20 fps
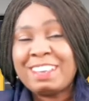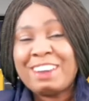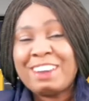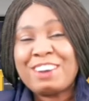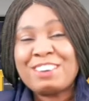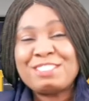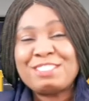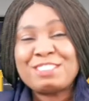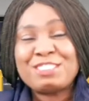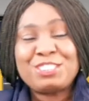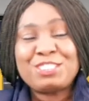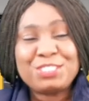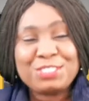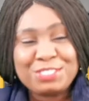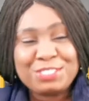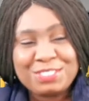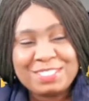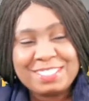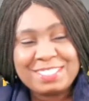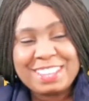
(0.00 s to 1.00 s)
On the
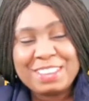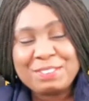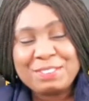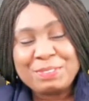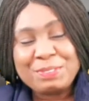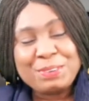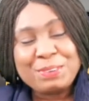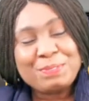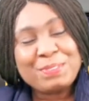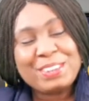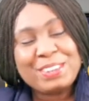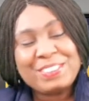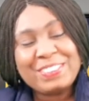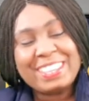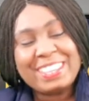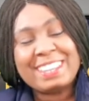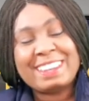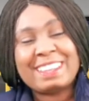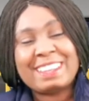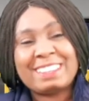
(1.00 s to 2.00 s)
show today, we will be
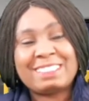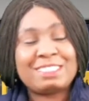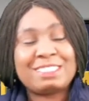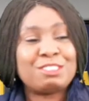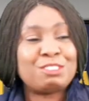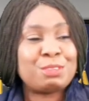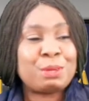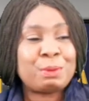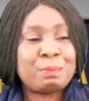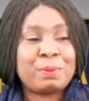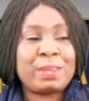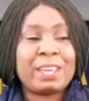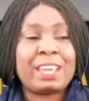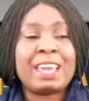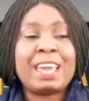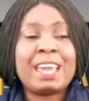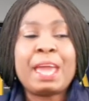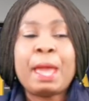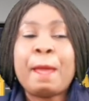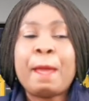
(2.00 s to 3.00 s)
looking at the
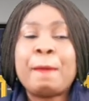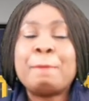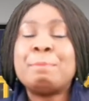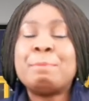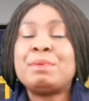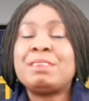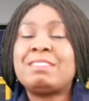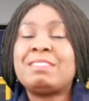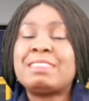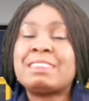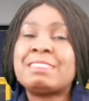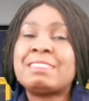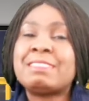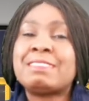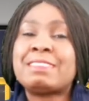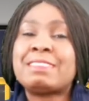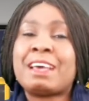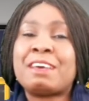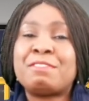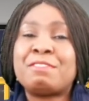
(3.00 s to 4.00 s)
topic, business
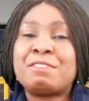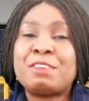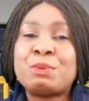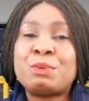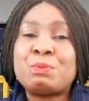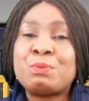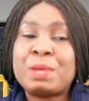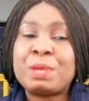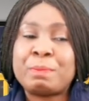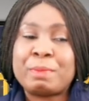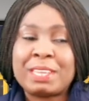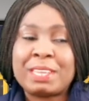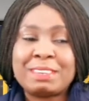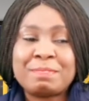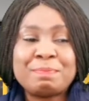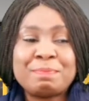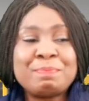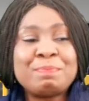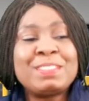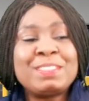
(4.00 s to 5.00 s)
savvy women.